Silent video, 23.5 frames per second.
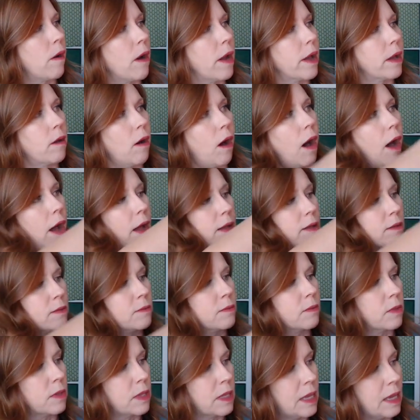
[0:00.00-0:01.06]
I got,
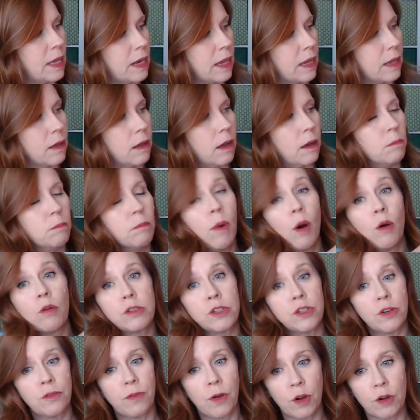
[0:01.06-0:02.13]
getting
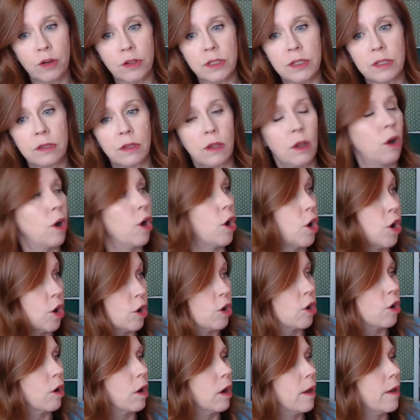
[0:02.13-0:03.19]
most of her,
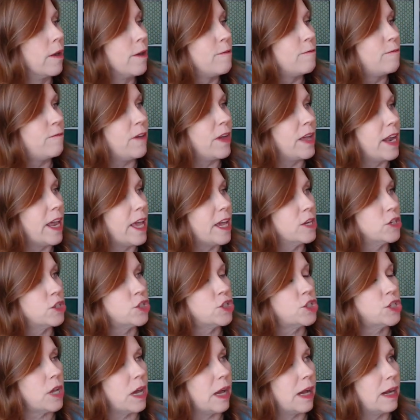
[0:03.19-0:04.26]
her
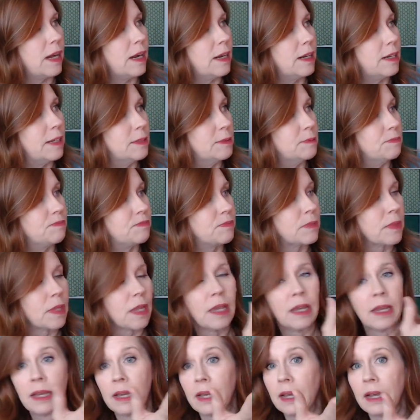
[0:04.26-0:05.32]
finished. Um,
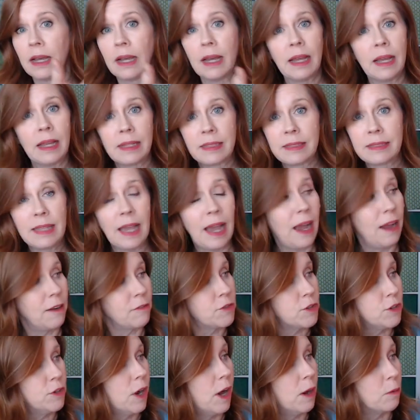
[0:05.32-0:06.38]
yeah,
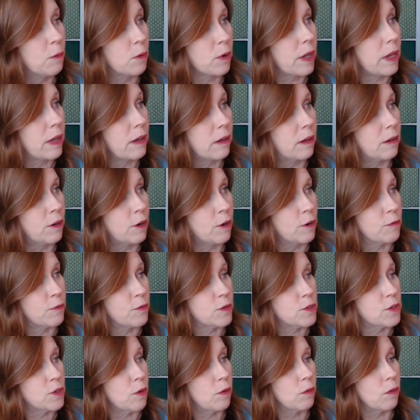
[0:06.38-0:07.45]
after not working on her for
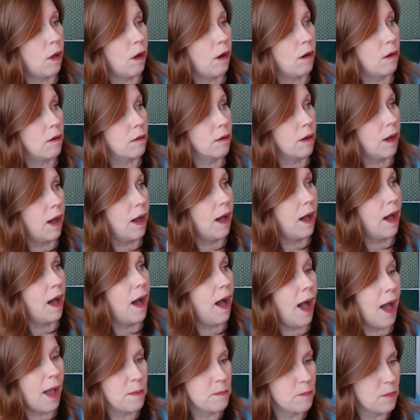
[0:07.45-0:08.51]
so long, uh,
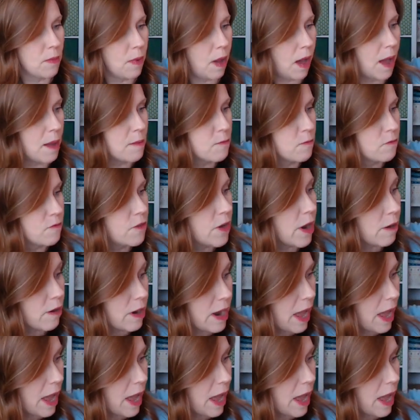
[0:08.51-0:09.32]
I'm, I'm very